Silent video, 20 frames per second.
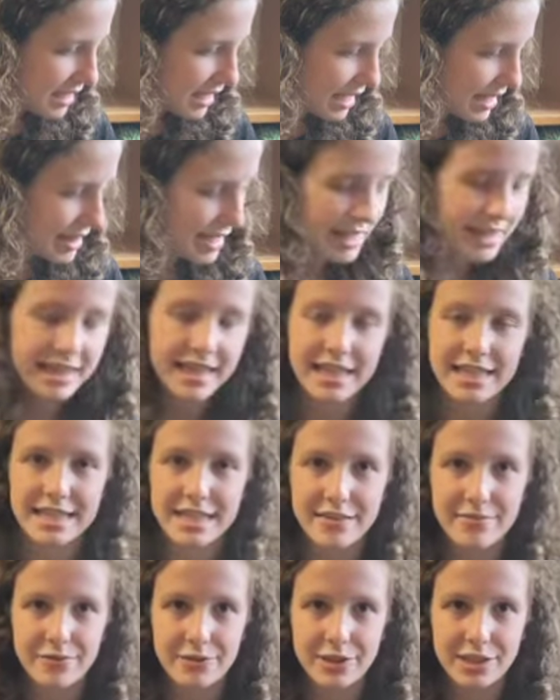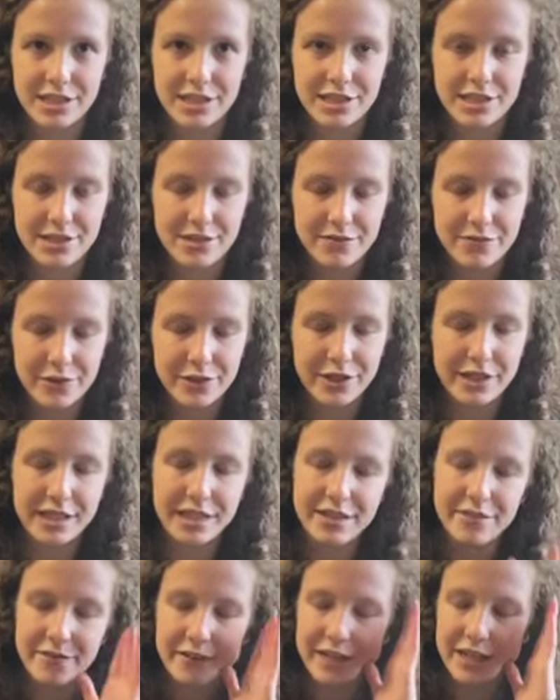think that's it for
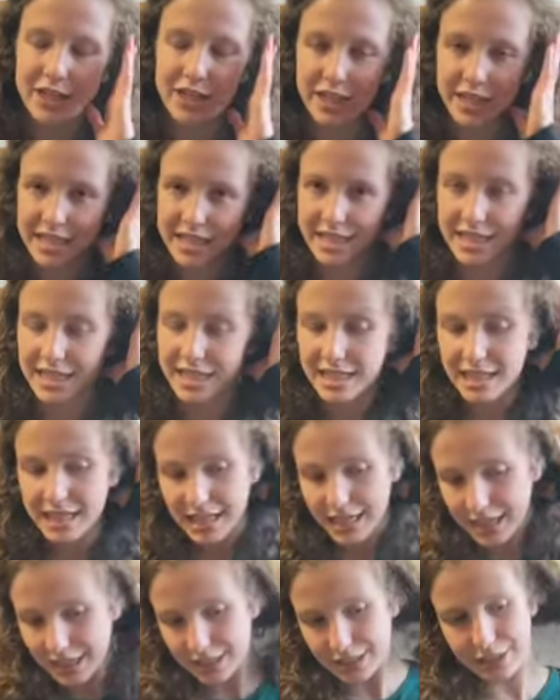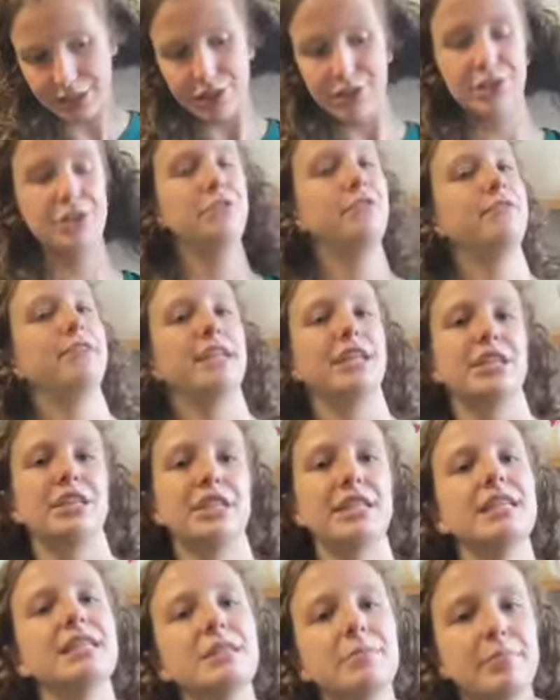the finishes. It's just 2
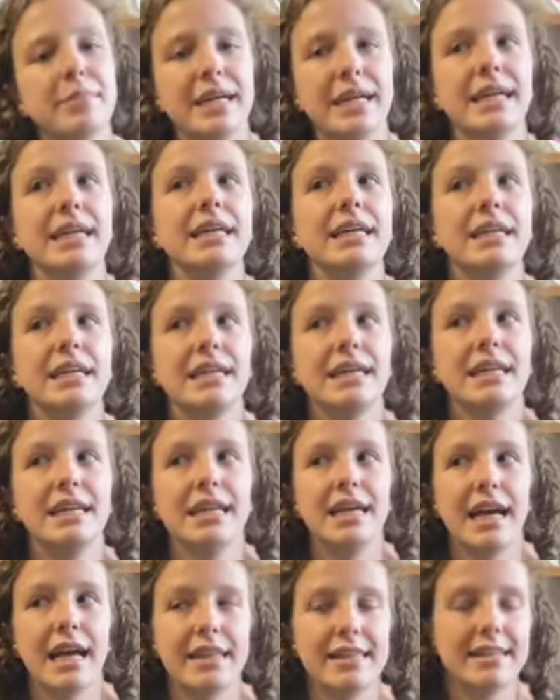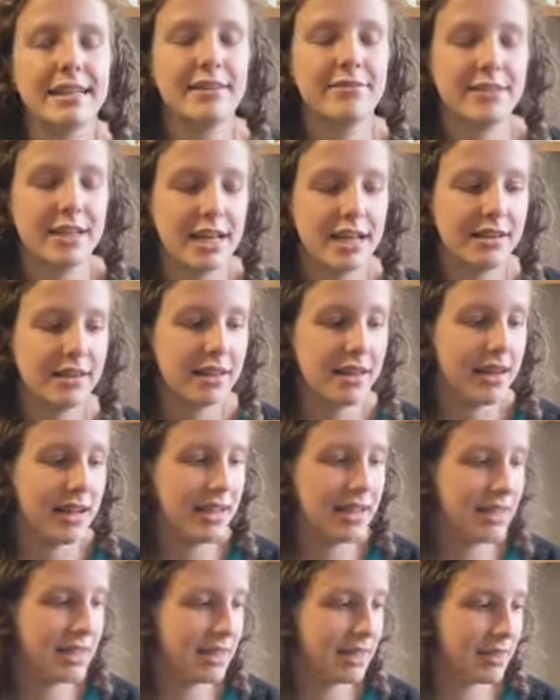finishes, but I think I've done a lot
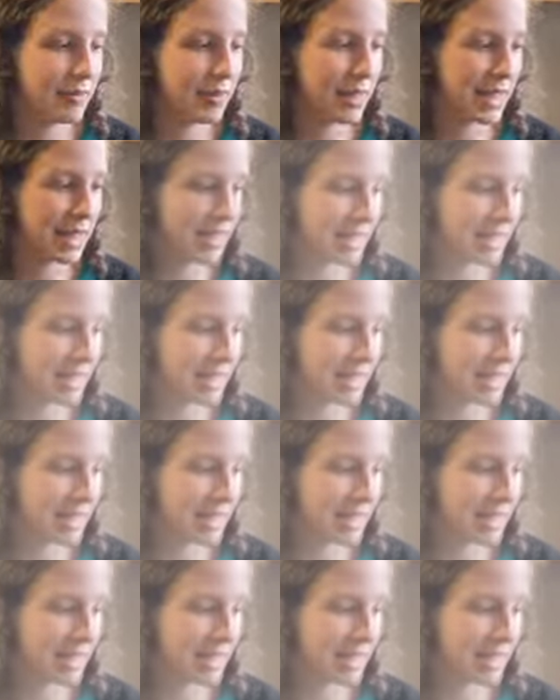in the past